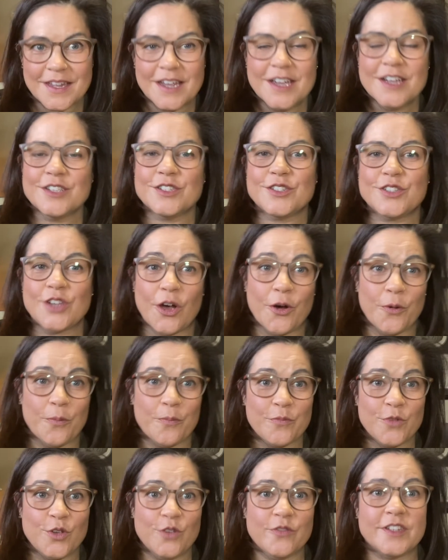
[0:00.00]
So,
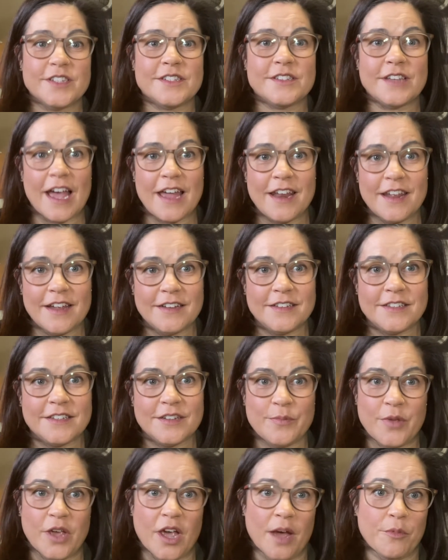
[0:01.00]
you've decided to
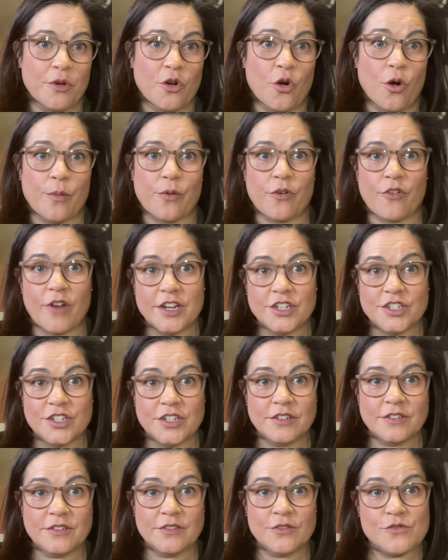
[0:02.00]
become a corporation
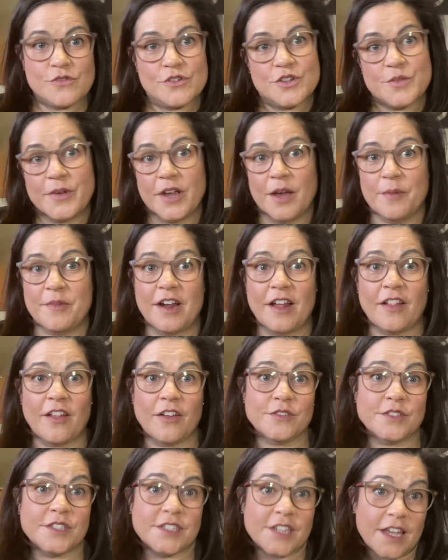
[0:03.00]
or to become an
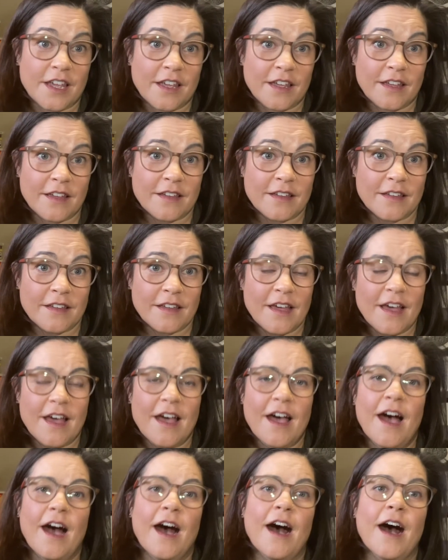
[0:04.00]
LLC,
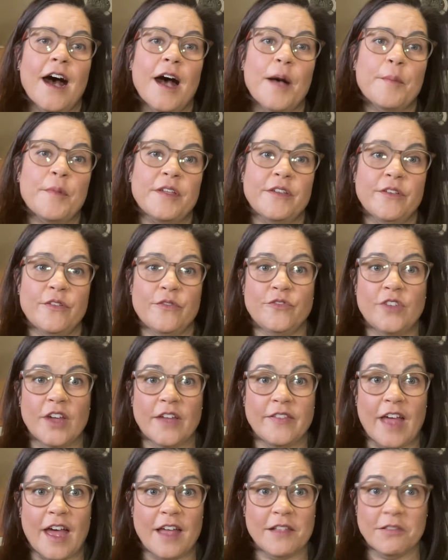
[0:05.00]
um, and you've done
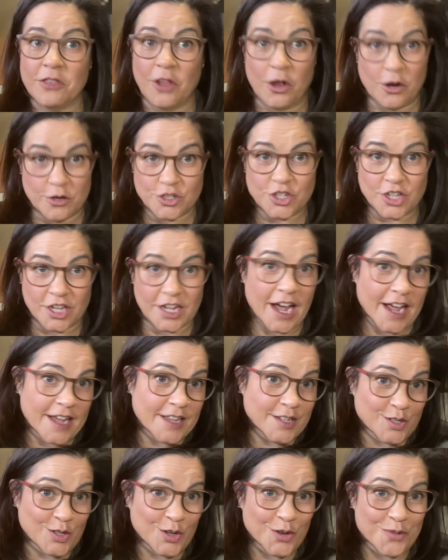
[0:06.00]
that largely, I
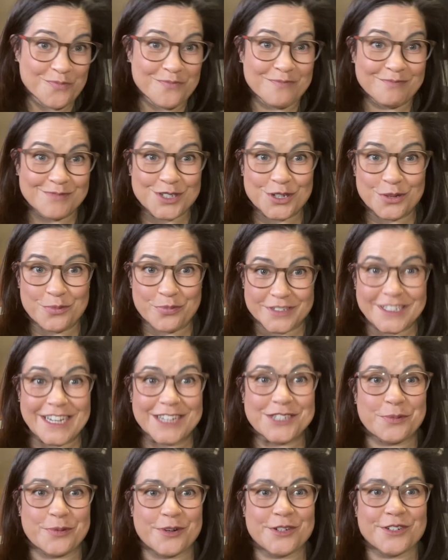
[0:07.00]
assume, to protect
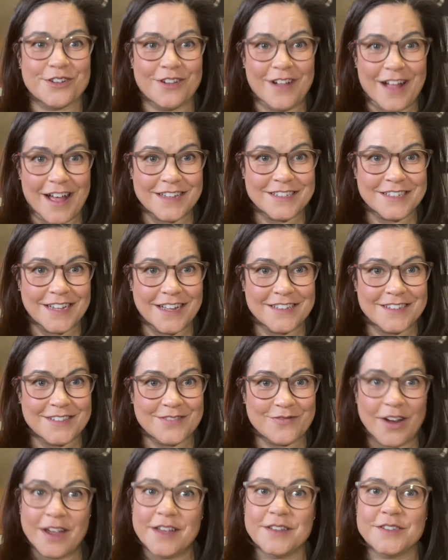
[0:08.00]
your personal assets,
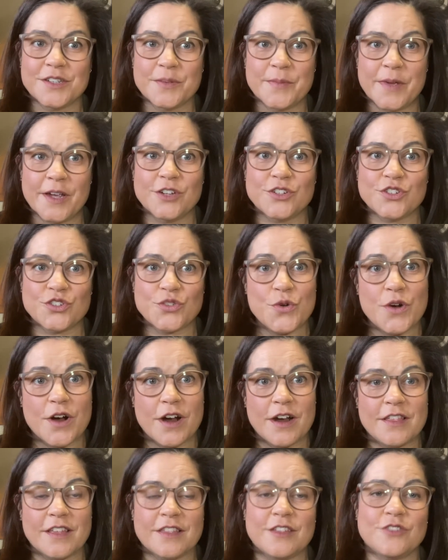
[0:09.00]
right? To make sure
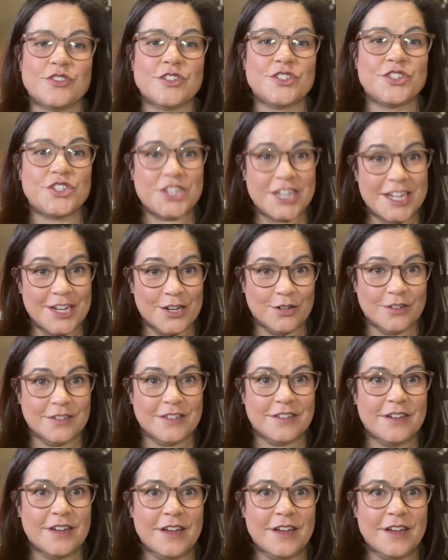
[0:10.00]
that there's a shield